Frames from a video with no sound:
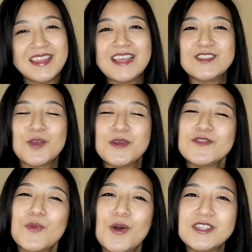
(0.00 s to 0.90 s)
Thank you so much
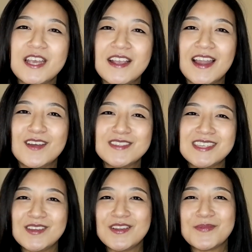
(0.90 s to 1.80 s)
for watching, and I'll
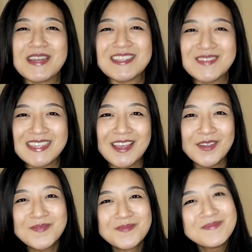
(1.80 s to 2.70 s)
see you in my next video.
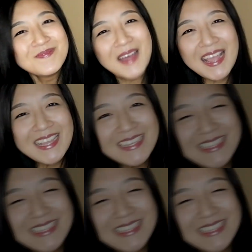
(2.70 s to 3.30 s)
Bye!